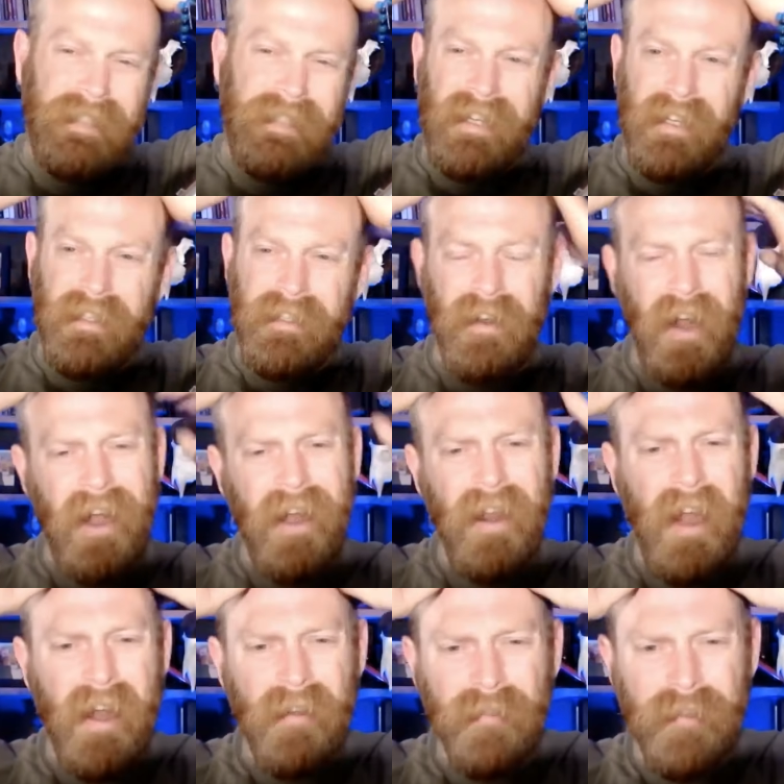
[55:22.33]
You know,
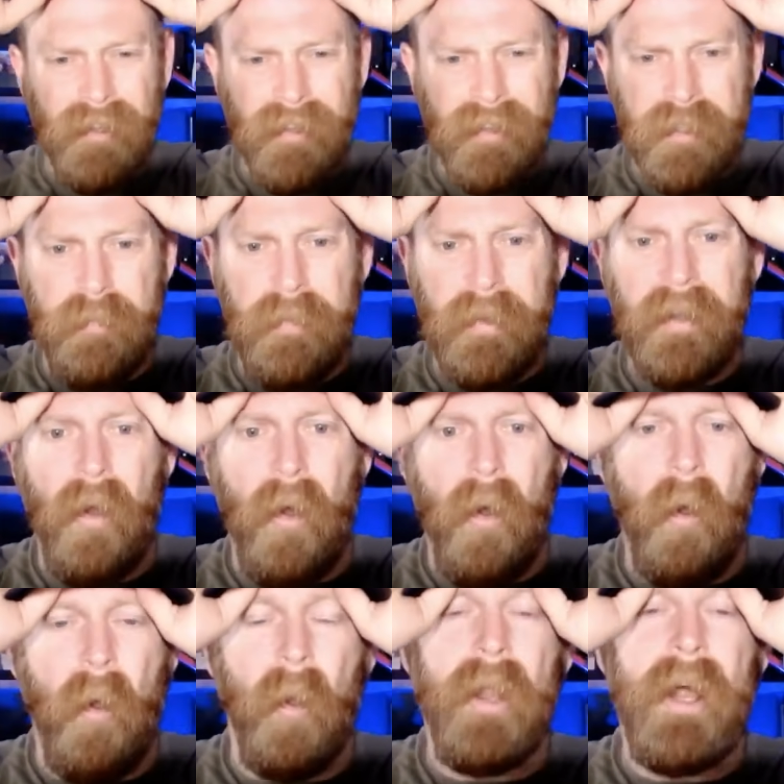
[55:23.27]
I don't think there's been a
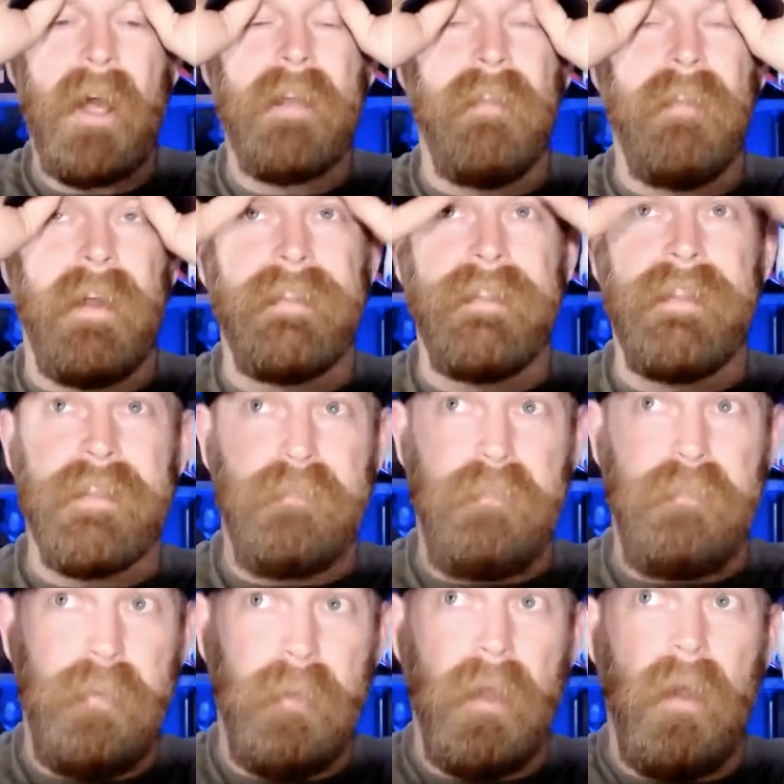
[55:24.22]
whole lot of like these
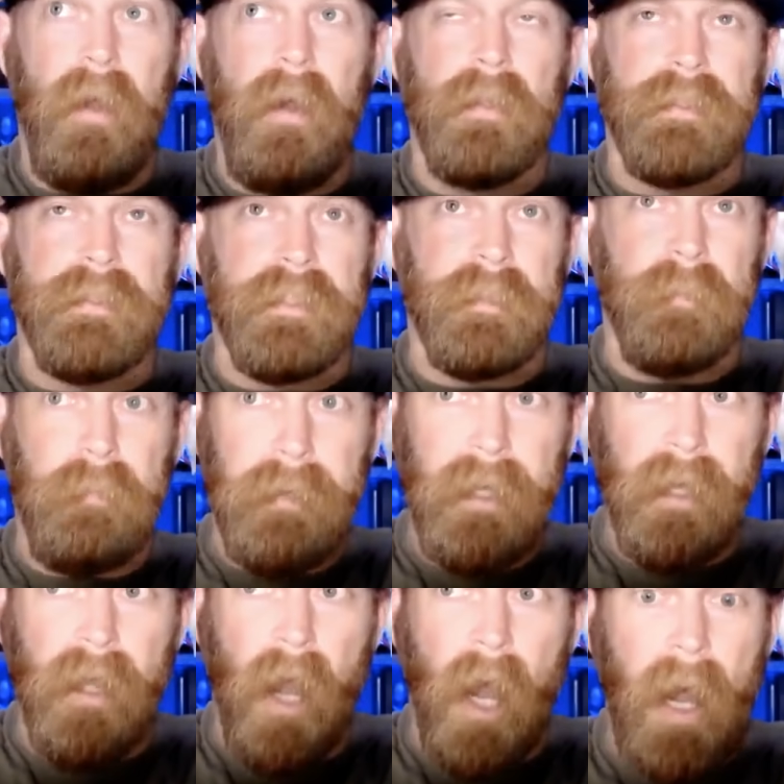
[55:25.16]
big, it's this
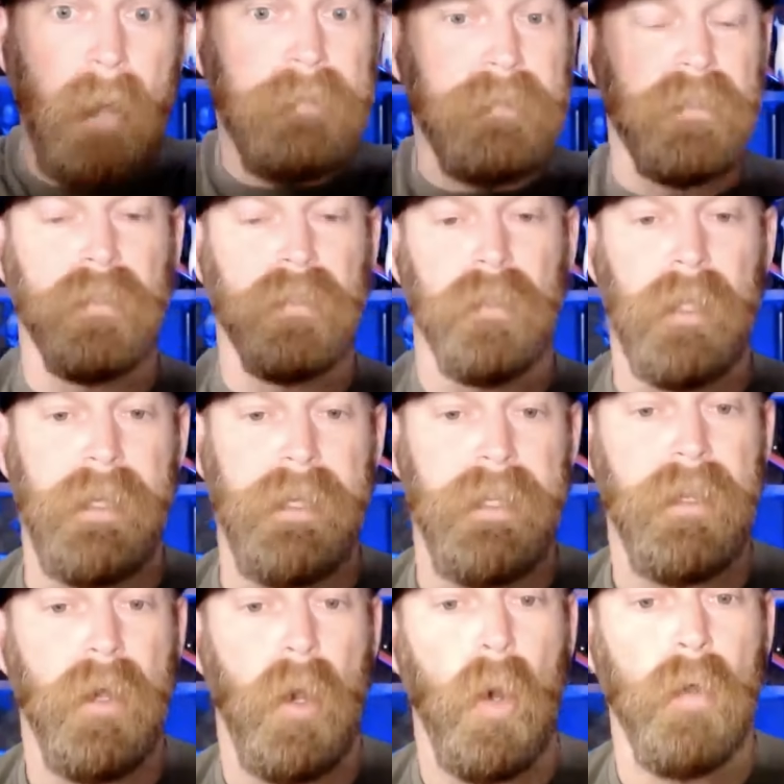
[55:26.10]
big obstacle, I
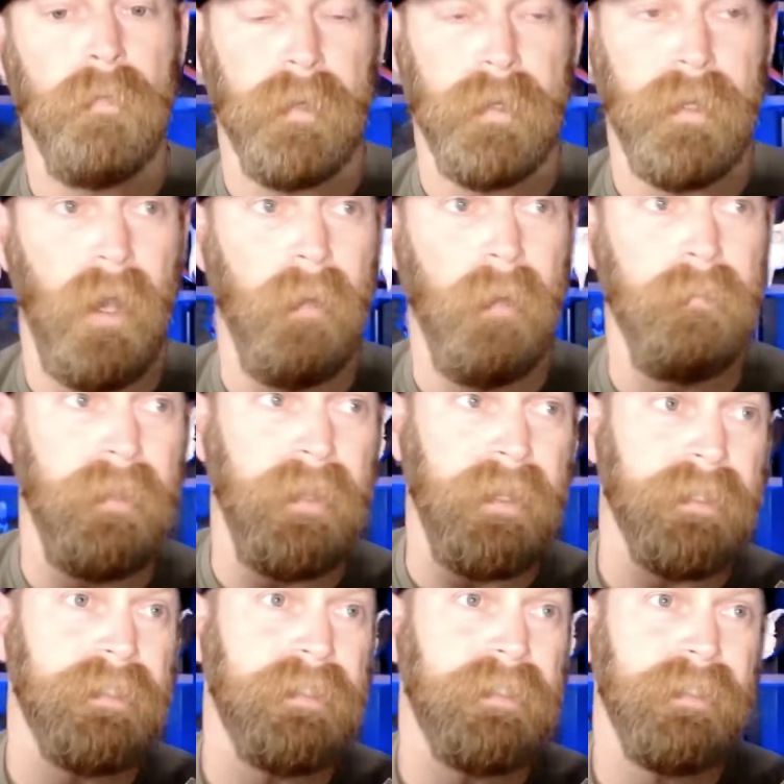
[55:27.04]
need to overcome
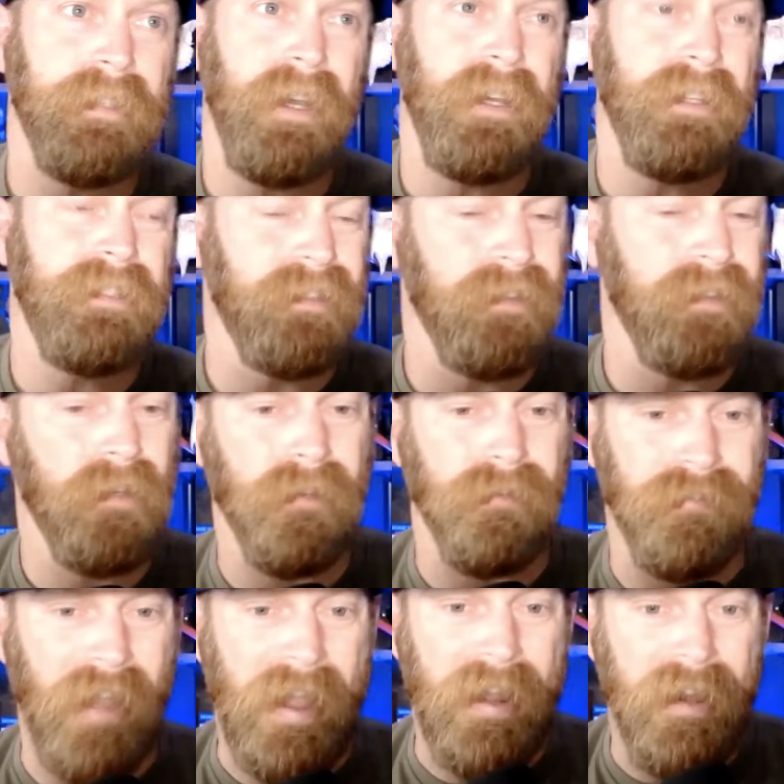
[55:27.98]
this. It's little
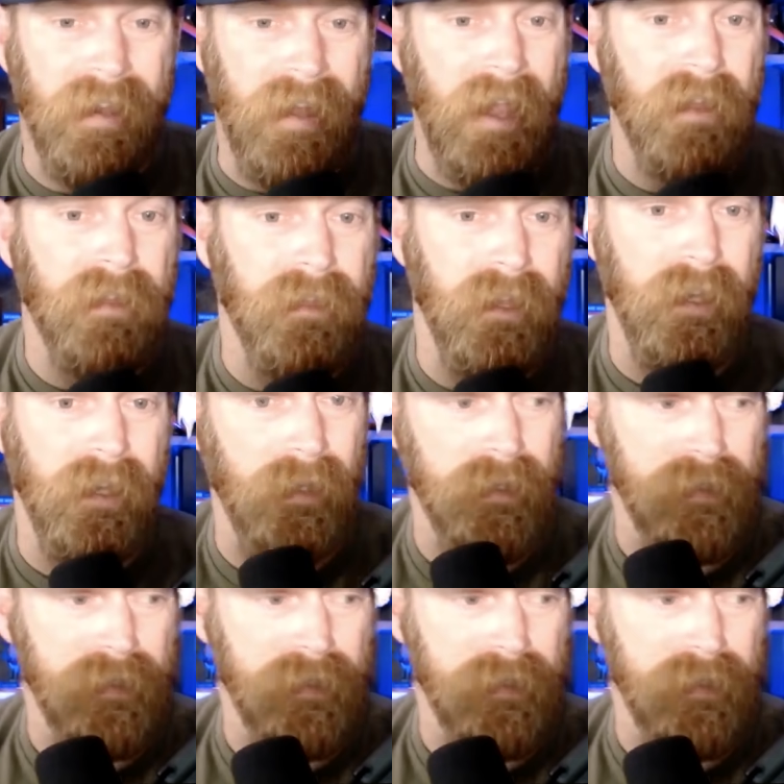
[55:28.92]
day-to-day things